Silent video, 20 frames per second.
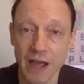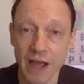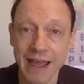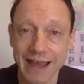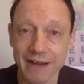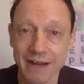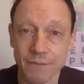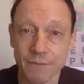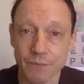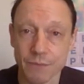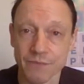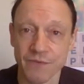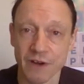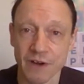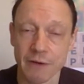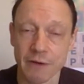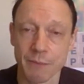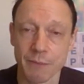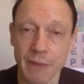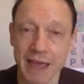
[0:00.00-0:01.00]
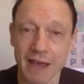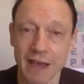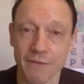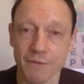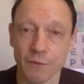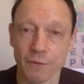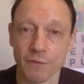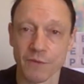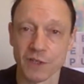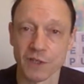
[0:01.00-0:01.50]
had a very powerful
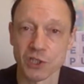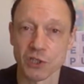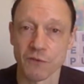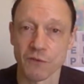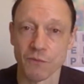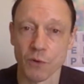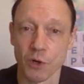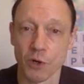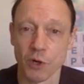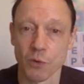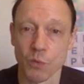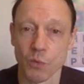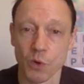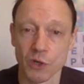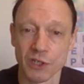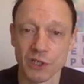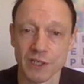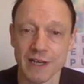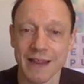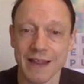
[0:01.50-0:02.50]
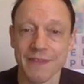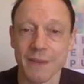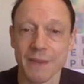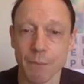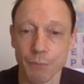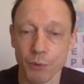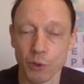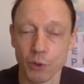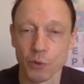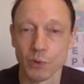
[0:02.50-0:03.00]
vision of what I wanted. The
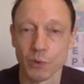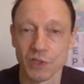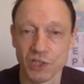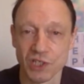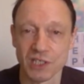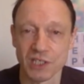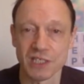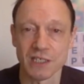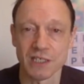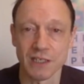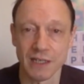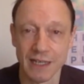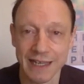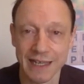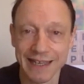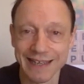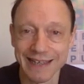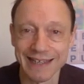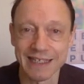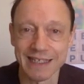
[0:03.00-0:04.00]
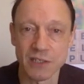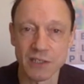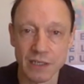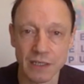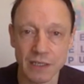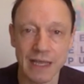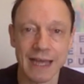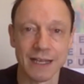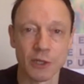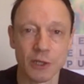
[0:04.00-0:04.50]
book was just the key to
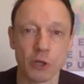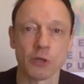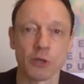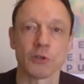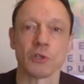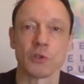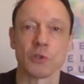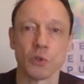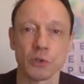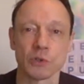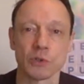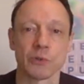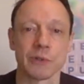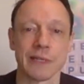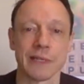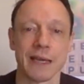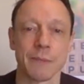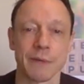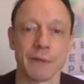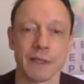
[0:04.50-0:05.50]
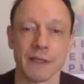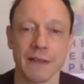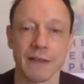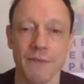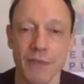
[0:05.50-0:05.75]
unlock the door to allow me to live